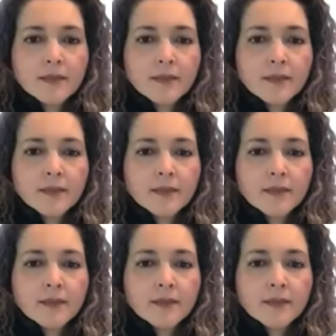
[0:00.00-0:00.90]

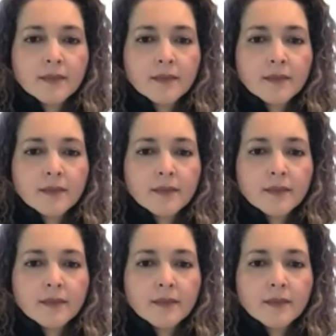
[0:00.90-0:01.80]

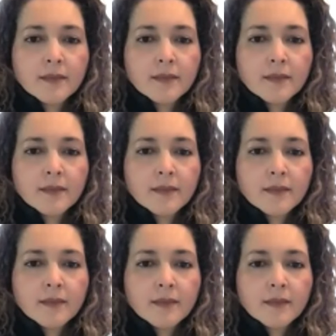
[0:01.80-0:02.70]

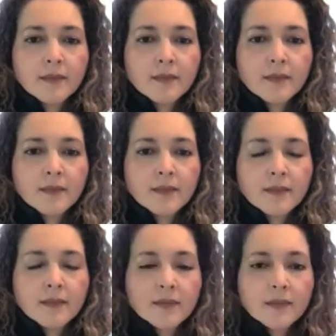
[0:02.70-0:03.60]

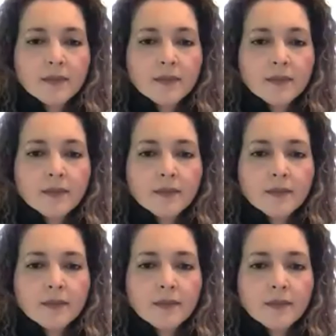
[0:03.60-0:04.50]

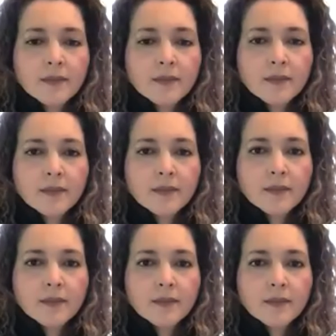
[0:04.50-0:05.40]

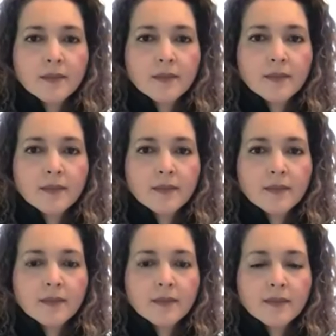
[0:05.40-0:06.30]

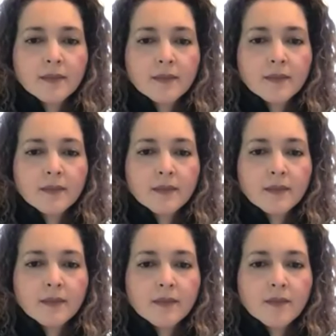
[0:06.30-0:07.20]

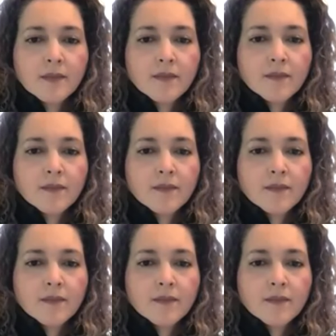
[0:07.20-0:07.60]
(not speaking)